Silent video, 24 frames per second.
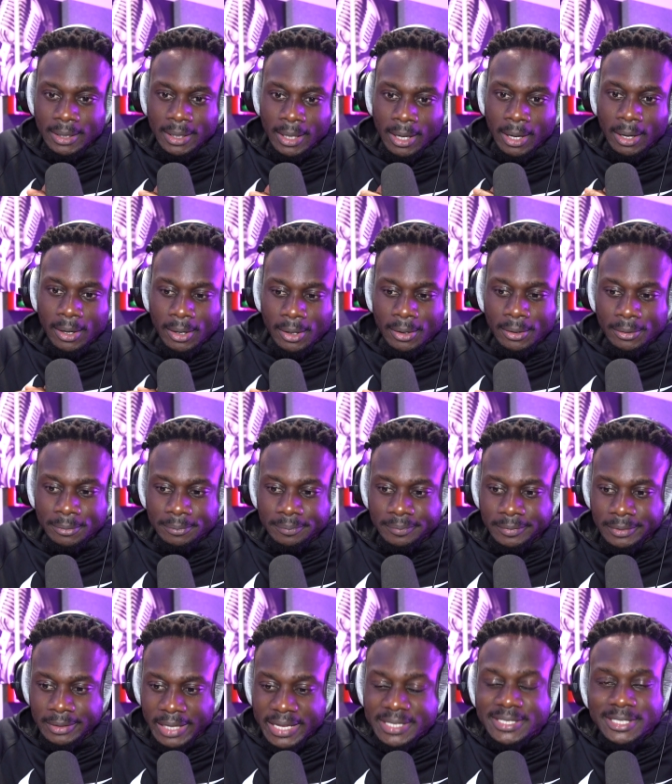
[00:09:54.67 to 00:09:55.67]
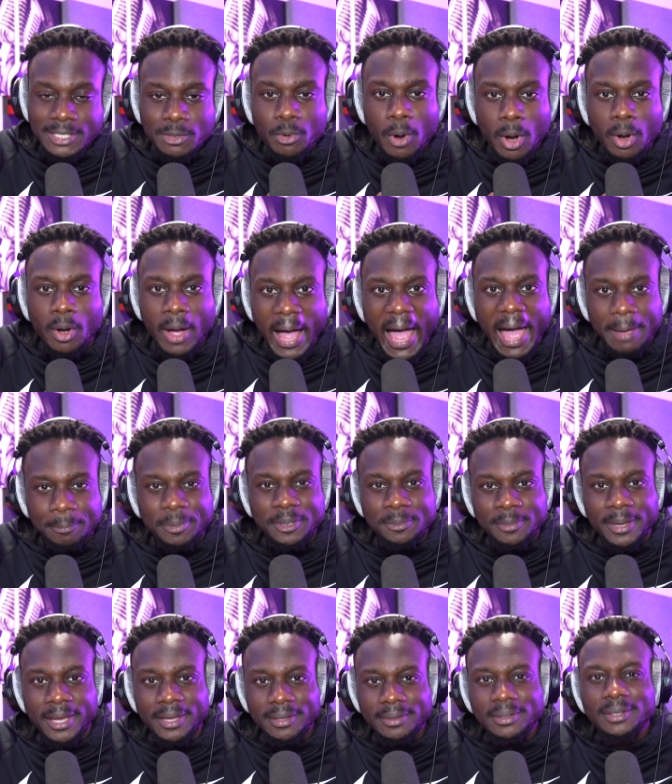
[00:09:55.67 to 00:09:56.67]
um let's see what's gonna happen,
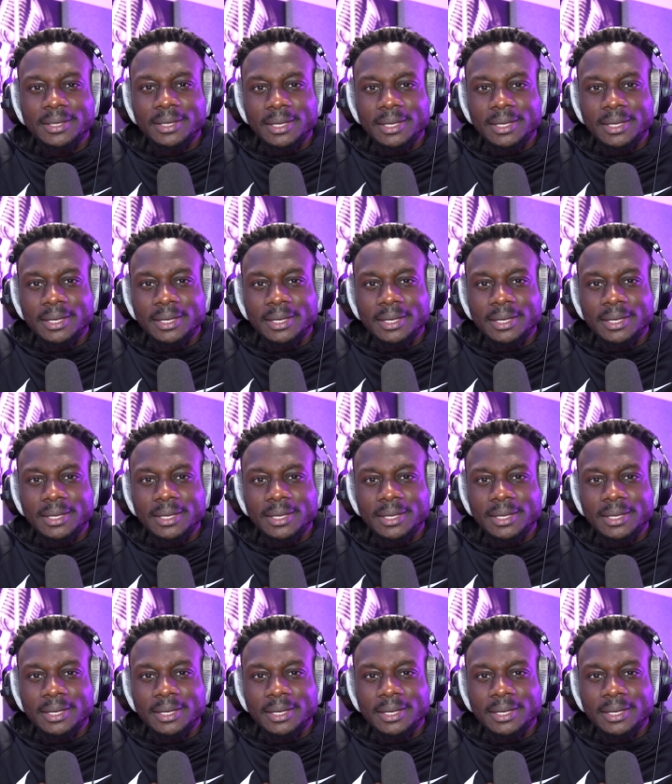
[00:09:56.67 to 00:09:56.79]
man